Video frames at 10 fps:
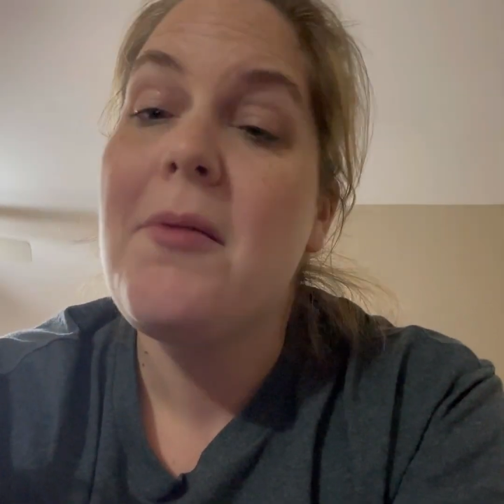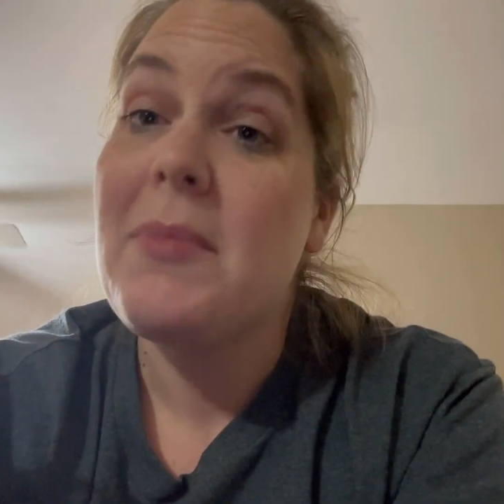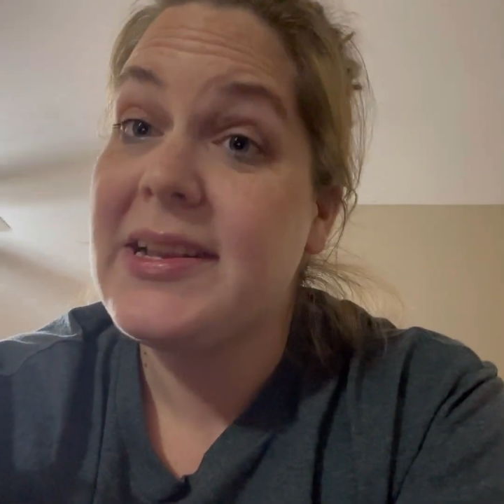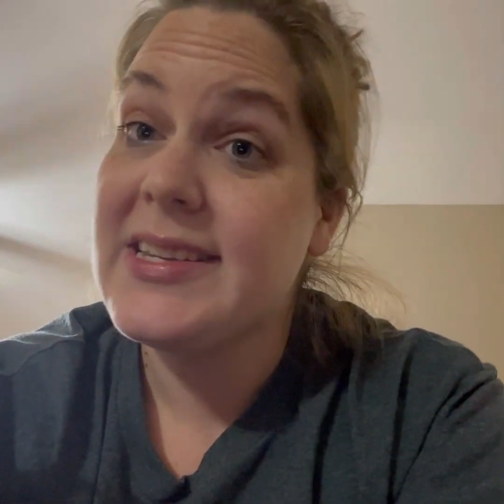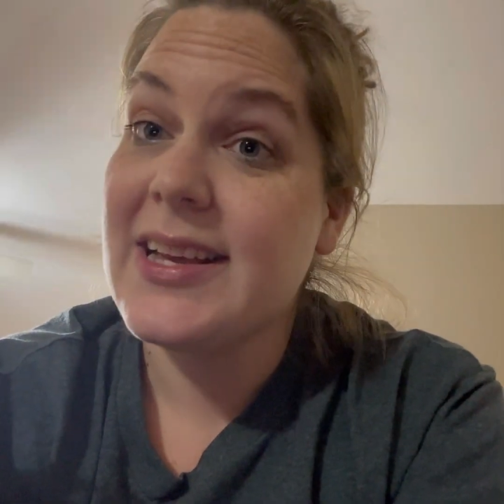
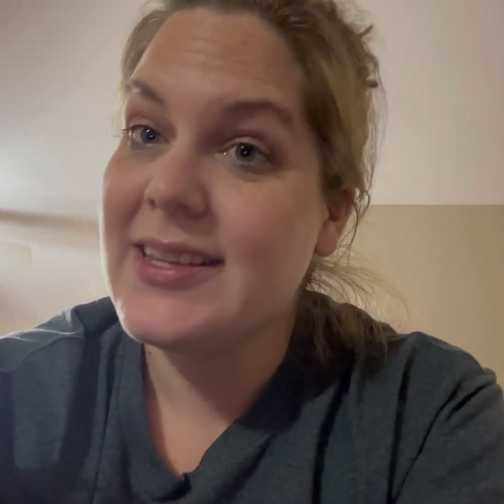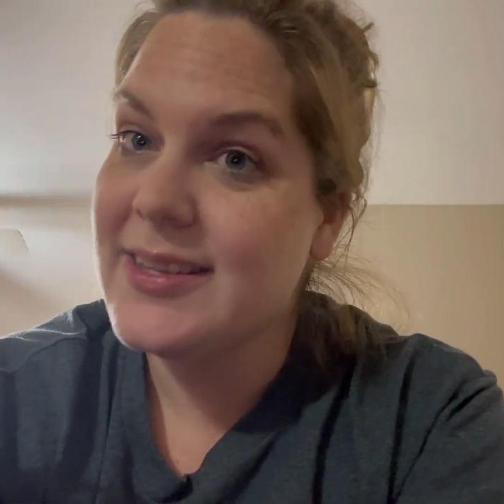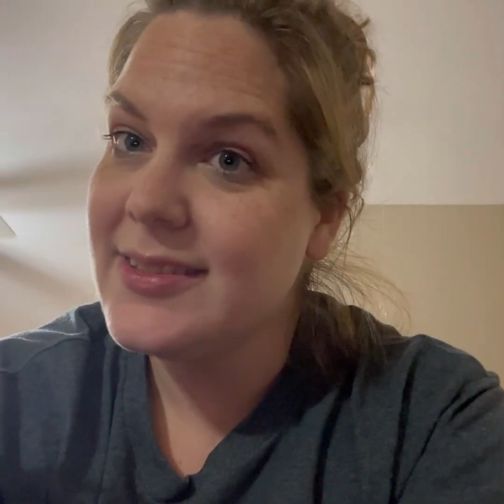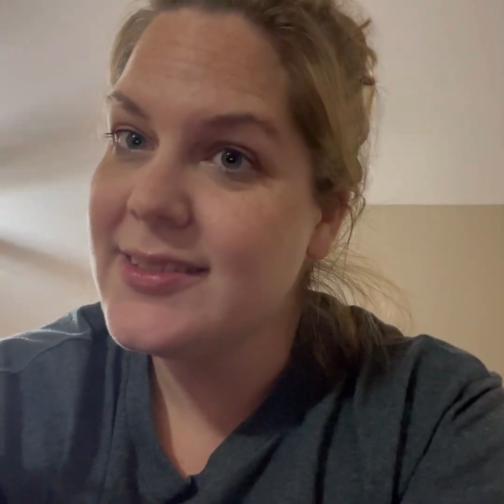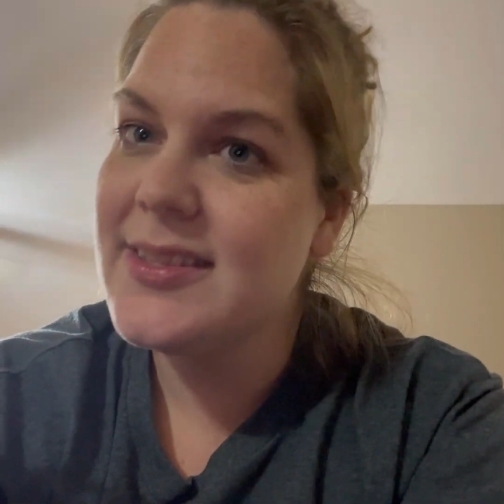my dad
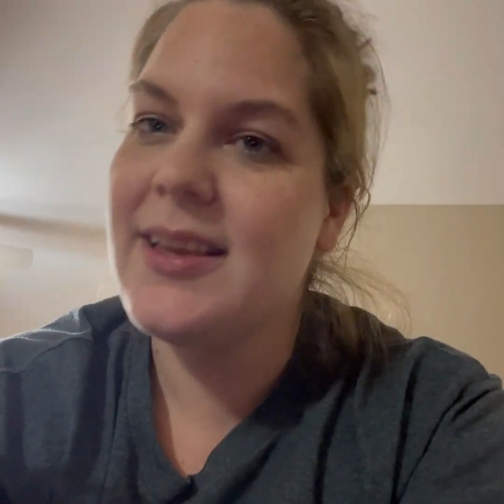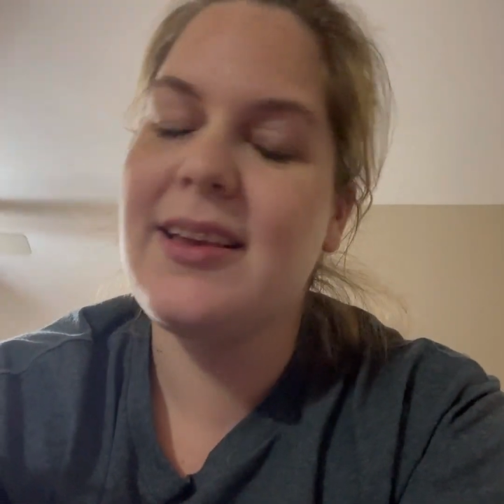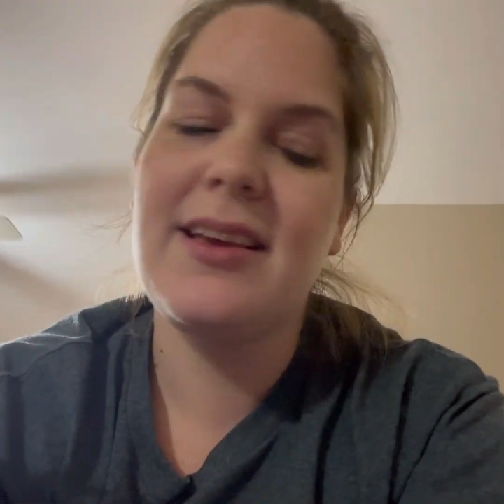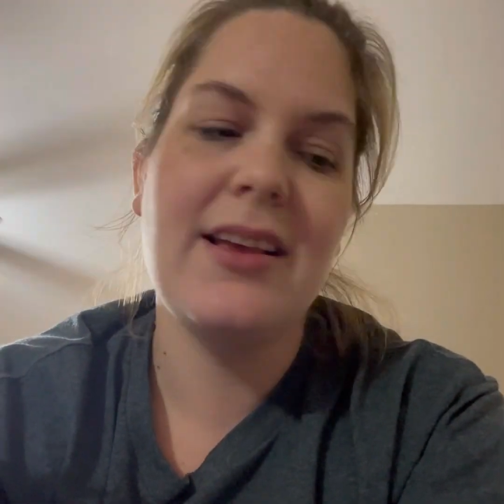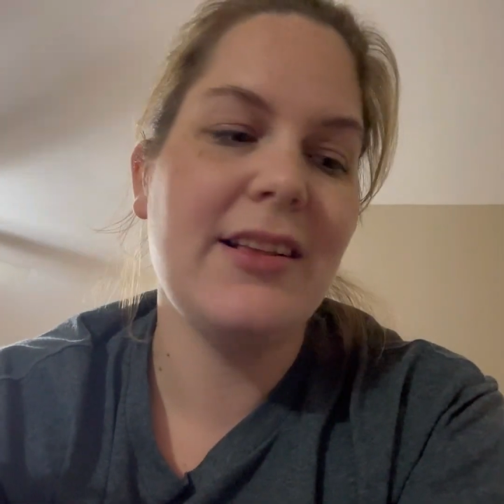is.
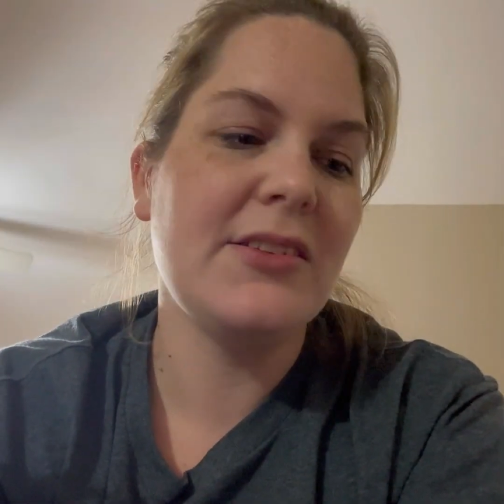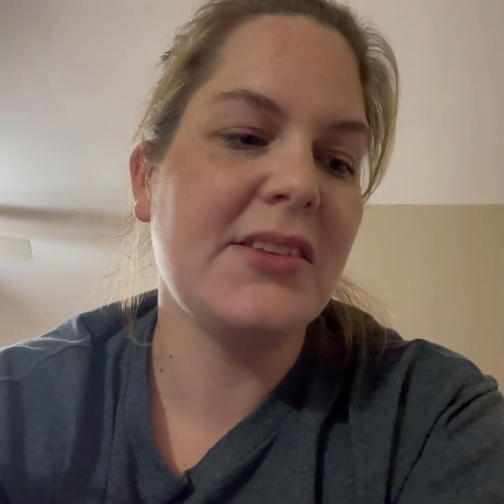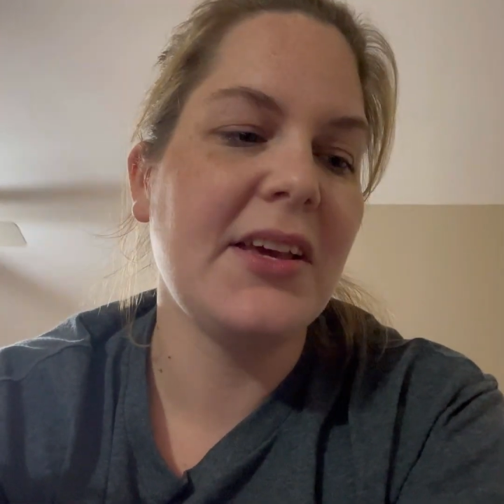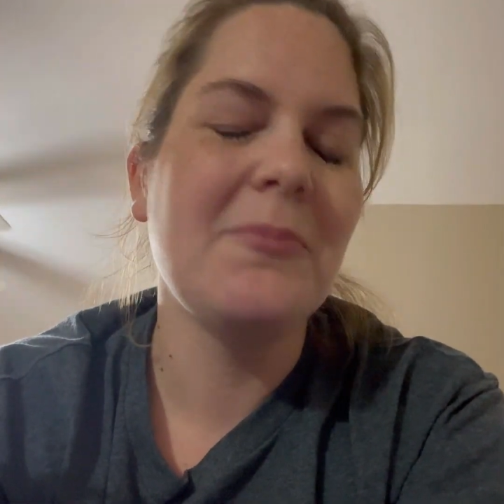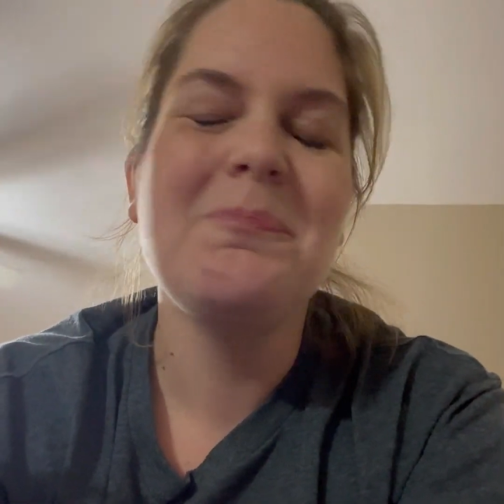And I was
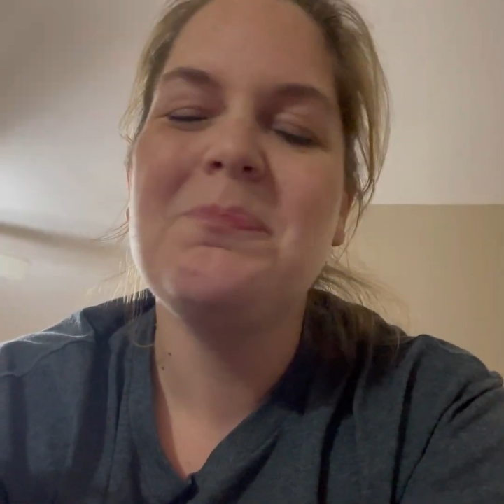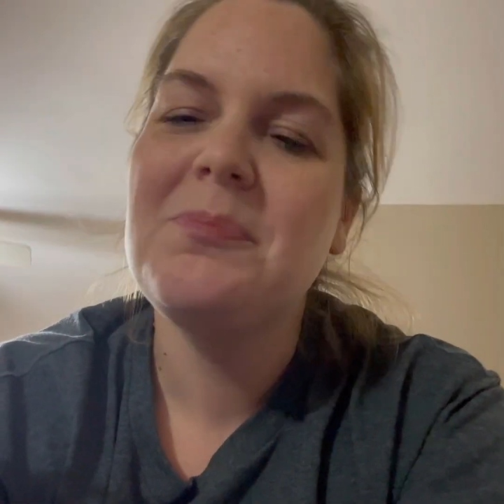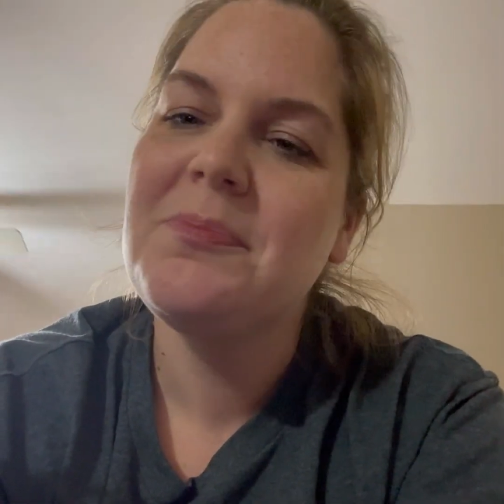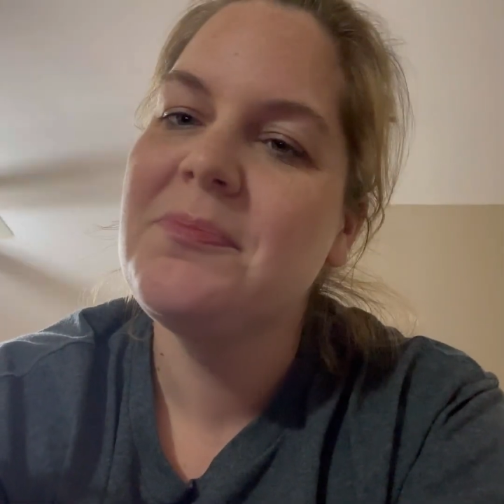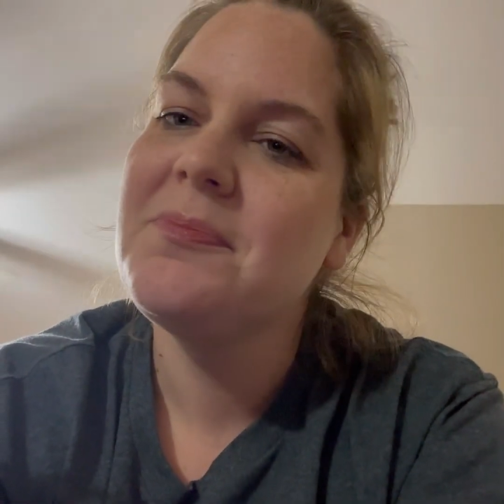like,
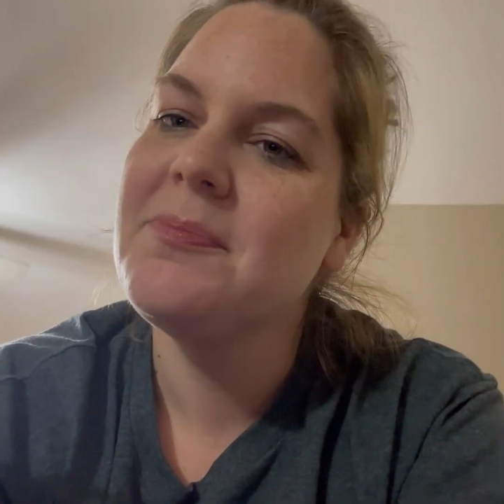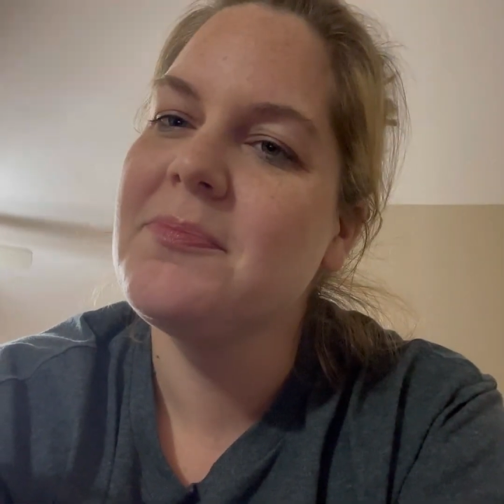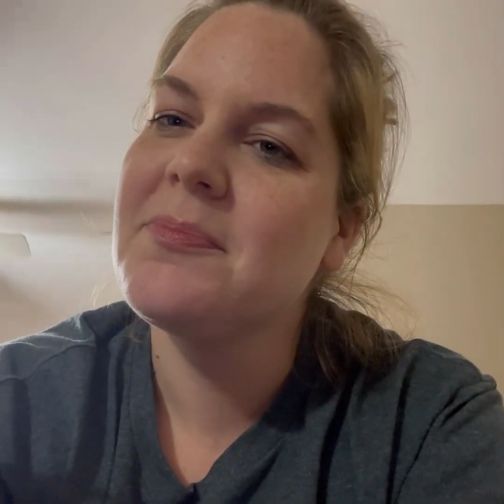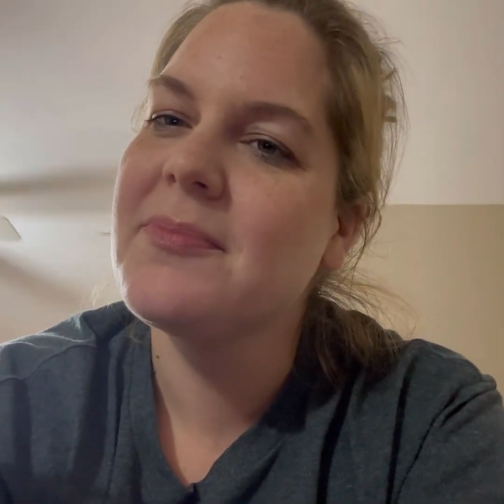hmm.